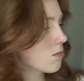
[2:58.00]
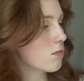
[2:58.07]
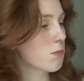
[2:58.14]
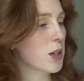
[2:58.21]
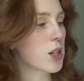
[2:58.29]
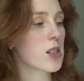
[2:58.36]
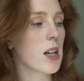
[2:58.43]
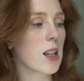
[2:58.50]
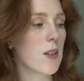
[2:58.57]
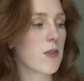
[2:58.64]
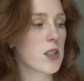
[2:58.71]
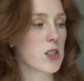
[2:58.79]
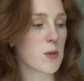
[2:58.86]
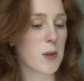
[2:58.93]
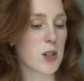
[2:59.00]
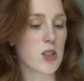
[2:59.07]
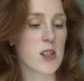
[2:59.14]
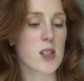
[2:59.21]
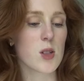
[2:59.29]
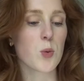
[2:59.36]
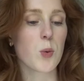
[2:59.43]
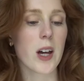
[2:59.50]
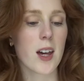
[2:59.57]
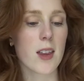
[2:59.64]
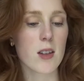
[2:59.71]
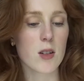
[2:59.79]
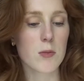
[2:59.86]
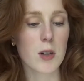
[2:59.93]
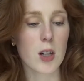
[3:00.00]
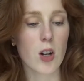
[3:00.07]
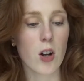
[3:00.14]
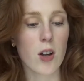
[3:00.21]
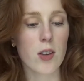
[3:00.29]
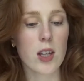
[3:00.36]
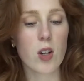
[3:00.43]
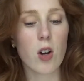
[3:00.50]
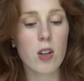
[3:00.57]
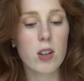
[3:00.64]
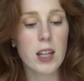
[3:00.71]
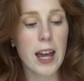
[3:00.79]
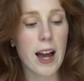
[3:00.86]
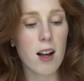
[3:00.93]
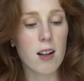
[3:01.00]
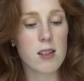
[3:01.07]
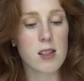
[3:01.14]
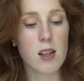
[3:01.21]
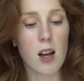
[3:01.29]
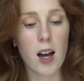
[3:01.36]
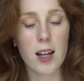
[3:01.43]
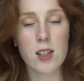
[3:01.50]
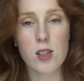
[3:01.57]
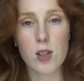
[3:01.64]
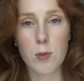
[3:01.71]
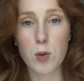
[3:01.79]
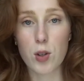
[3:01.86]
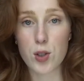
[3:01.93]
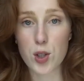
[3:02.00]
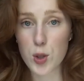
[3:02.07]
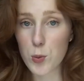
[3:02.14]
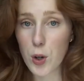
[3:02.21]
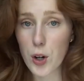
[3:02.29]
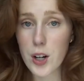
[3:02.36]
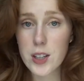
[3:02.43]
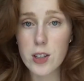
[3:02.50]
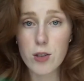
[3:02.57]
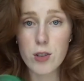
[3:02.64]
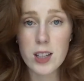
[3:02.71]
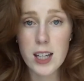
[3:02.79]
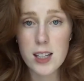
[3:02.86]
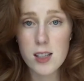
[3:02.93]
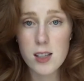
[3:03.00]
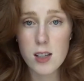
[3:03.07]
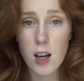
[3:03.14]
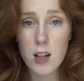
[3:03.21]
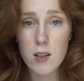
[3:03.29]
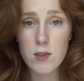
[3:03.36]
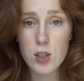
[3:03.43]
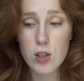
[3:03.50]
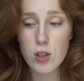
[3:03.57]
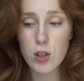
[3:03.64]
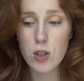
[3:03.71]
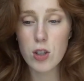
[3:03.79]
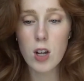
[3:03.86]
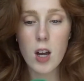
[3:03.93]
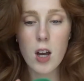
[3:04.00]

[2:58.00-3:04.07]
because I love these so much, I still wear them. You know, they're not on the outside, so I'm not too worried. They're on the inside of the shoe